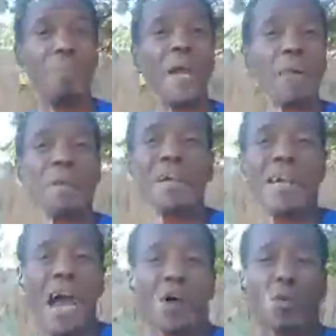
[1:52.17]
Baby,
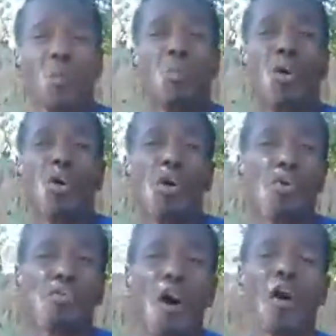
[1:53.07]
I will
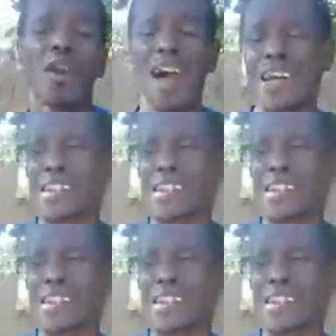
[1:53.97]
move all I